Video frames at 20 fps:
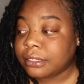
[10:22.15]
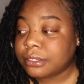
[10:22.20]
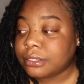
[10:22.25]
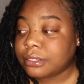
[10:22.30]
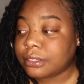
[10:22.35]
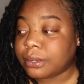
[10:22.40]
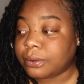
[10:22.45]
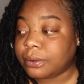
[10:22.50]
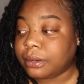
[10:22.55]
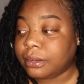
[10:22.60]

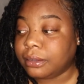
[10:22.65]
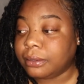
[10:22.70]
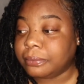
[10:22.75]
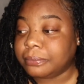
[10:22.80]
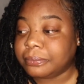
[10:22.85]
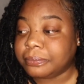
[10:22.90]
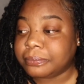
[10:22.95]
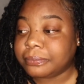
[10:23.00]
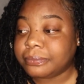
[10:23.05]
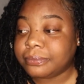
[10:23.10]

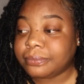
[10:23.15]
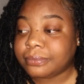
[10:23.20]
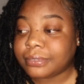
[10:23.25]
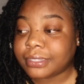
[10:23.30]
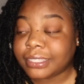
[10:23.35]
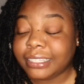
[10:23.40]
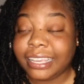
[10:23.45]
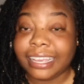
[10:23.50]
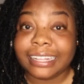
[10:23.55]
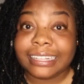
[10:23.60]
So
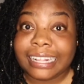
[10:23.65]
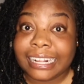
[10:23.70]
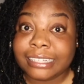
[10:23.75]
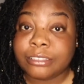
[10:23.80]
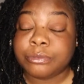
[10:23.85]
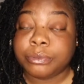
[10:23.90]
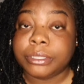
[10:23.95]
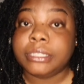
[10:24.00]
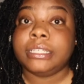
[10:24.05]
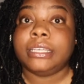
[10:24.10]
yeah,
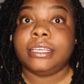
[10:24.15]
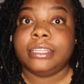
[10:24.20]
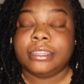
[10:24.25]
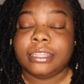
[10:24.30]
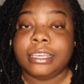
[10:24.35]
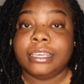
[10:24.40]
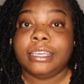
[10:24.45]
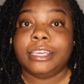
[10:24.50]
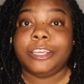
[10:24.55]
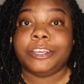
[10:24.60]
that's really a
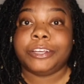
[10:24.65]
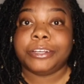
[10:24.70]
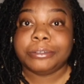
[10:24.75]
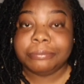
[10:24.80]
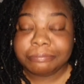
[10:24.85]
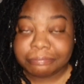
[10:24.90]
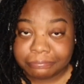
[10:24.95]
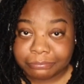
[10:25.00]
thing here,